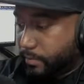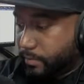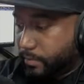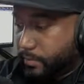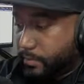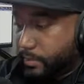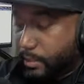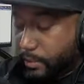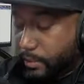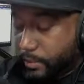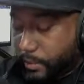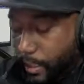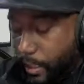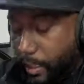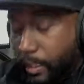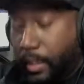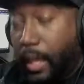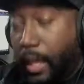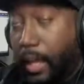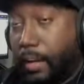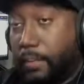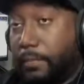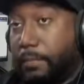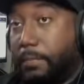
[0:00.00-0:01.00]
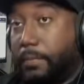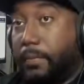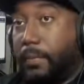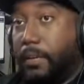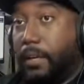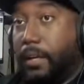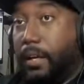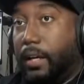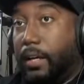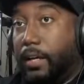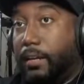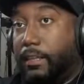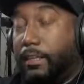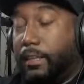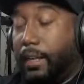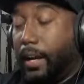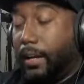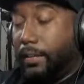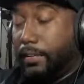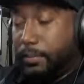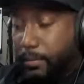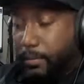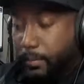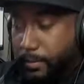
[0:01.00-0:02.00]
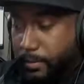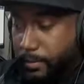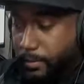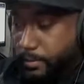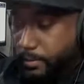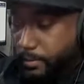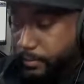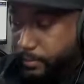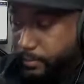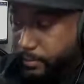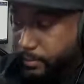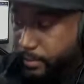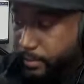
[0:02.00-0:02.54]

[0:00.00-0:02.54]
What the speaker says: There's not a lot of live streamers.